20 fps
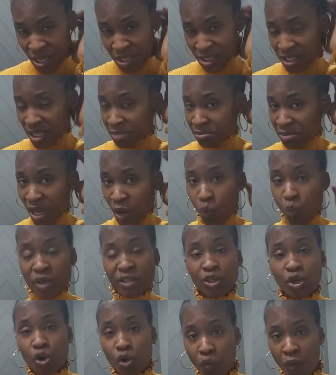So I'm like, what
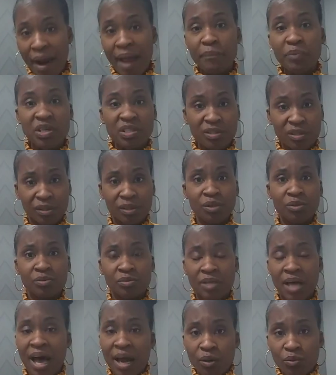the crap is
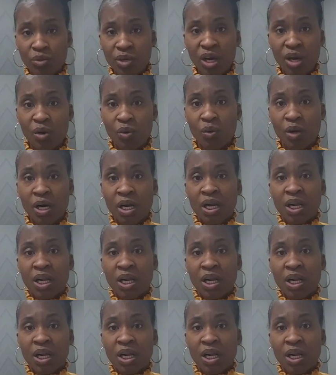gluten? I don't know.